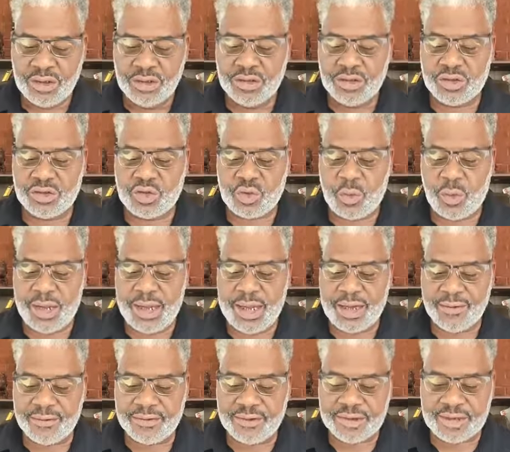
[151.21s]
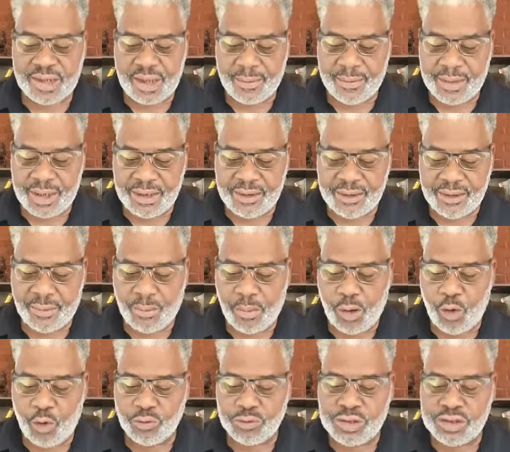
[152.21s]
The 12 summoned the
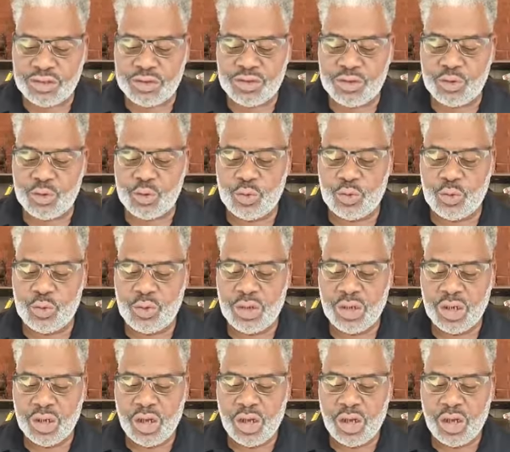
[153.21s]
multitude